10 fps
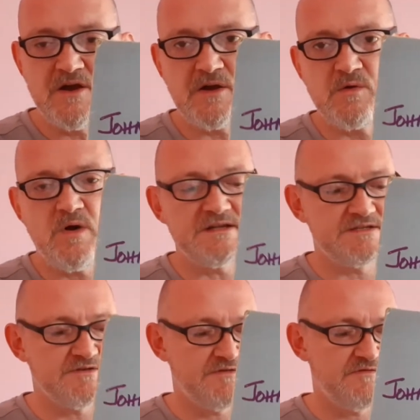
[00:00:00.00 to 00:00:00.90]
quite
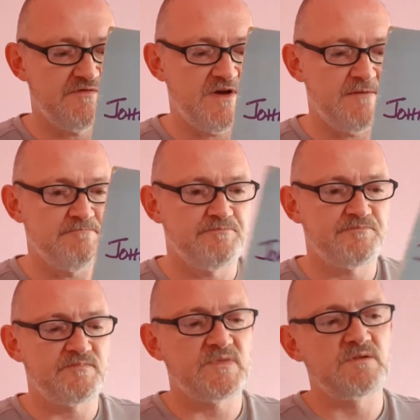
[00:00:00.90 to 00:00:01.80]
sort of
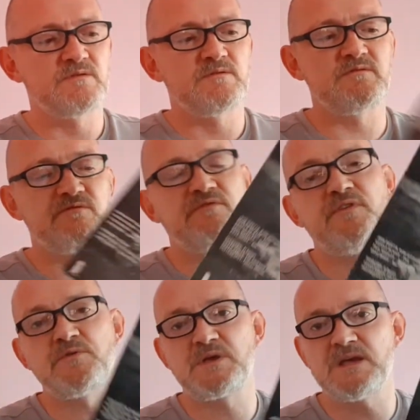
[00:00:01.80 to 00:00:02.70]

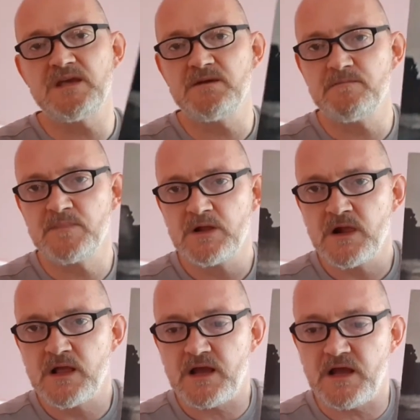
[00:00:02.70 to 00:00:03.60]
folky
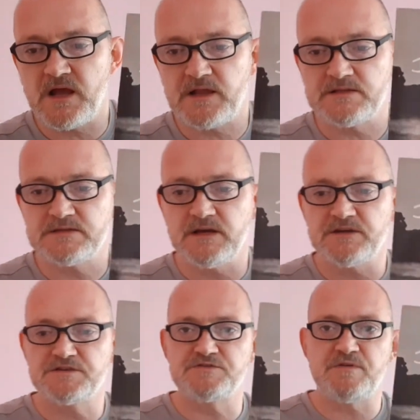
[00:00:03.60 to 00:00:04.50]
and
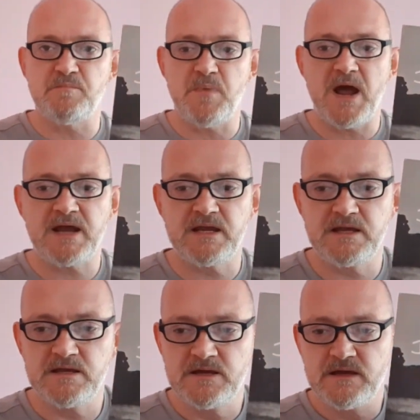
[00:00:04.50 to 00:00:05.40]
stripped back.
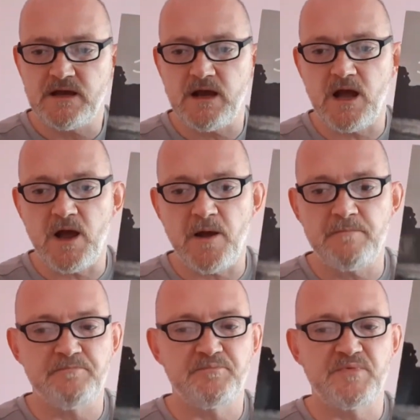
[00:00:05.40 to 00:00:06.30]

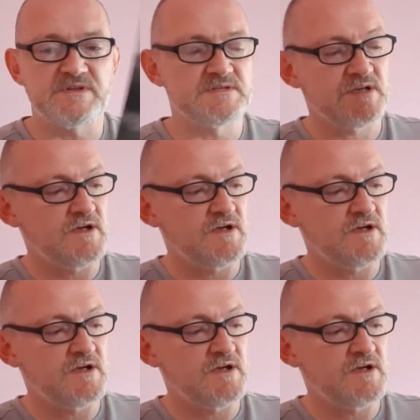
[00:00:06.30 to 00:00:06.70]
But